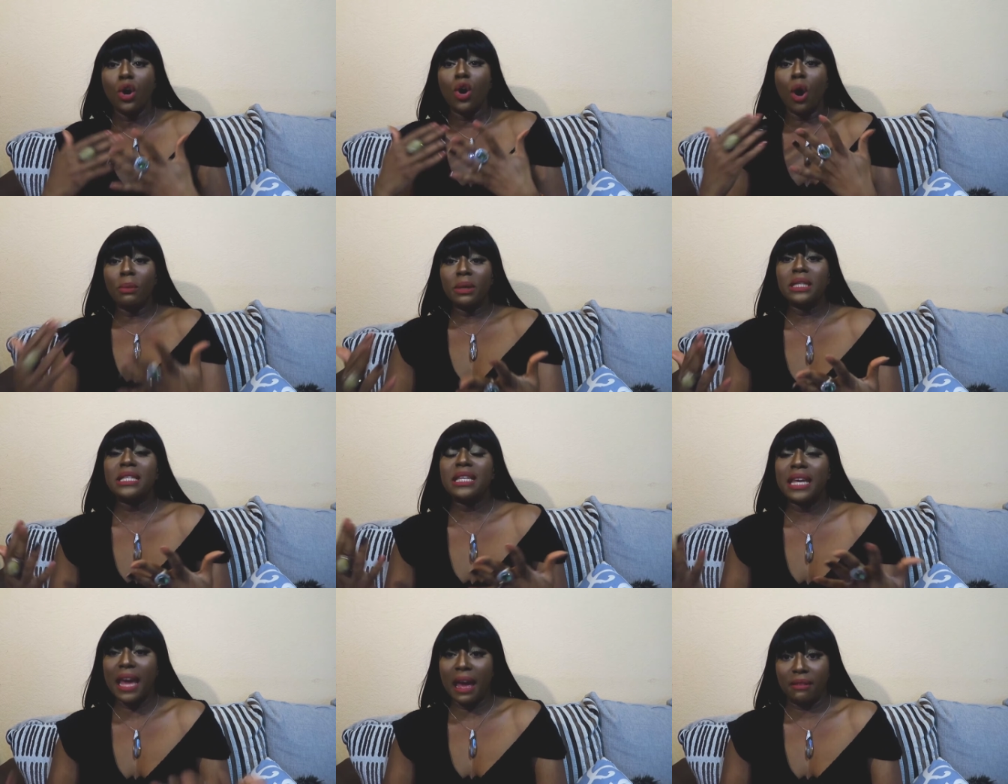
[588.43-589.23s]
coming
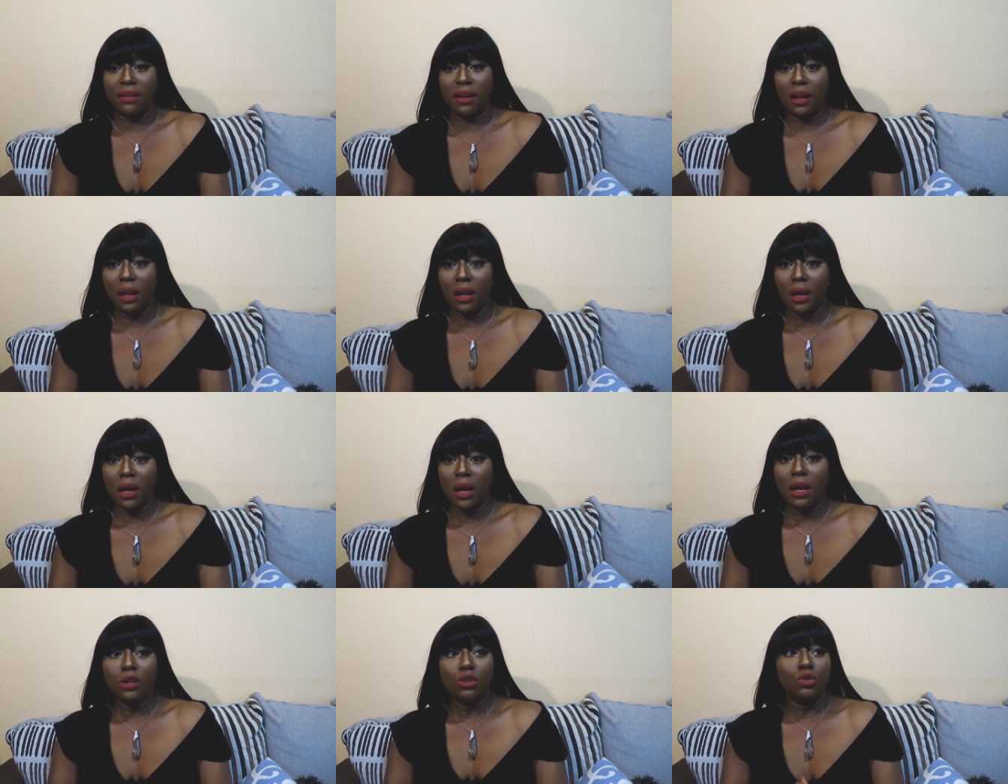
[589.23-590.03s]
together
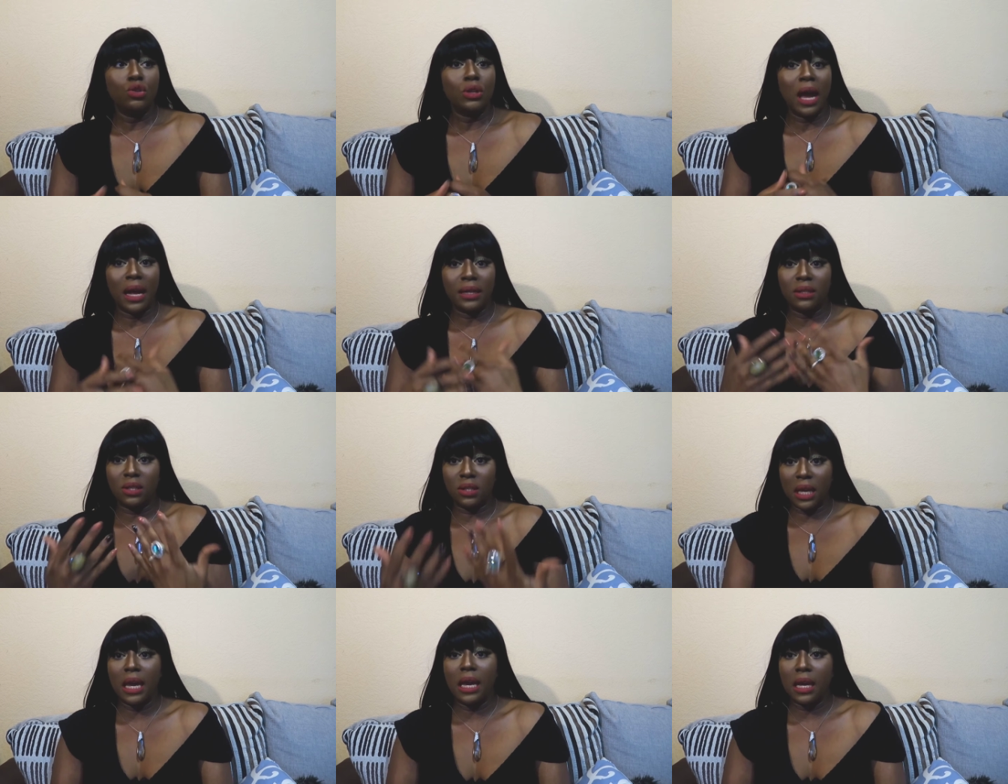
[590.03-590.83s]
and
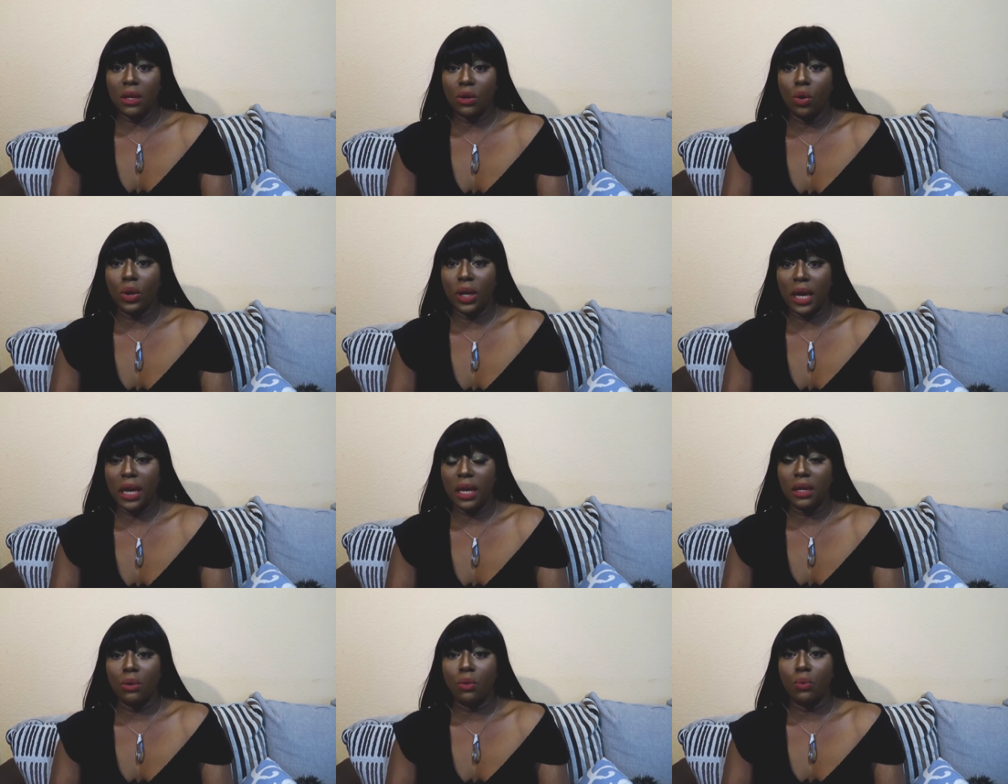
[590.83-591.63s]
saying,
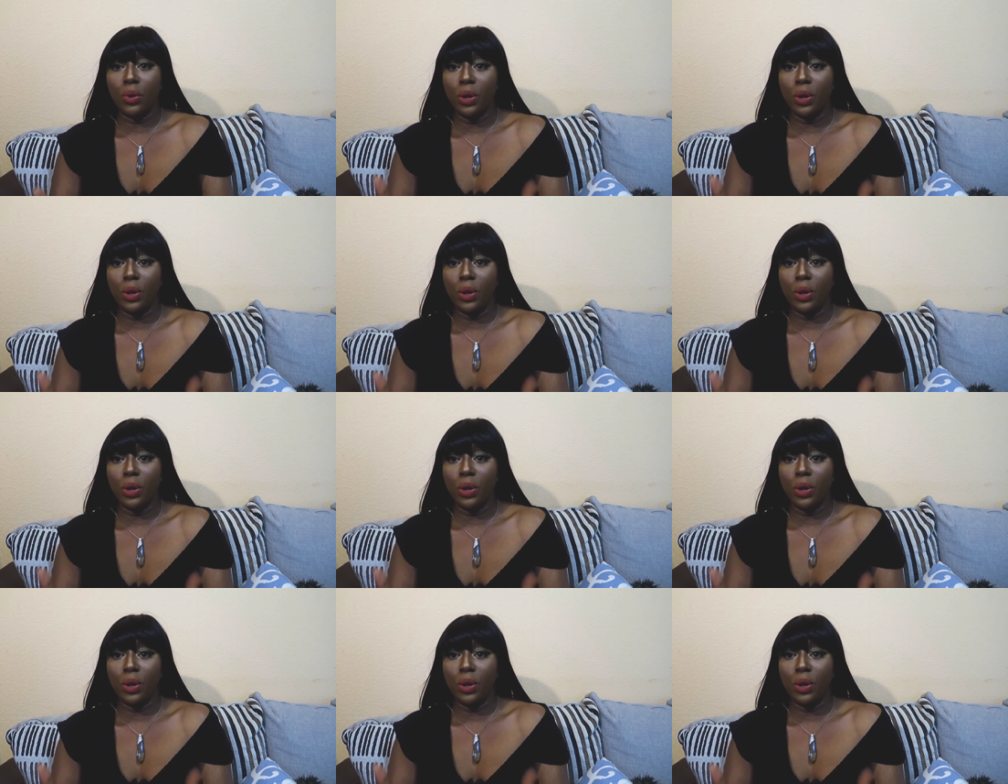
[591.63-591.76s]
okay,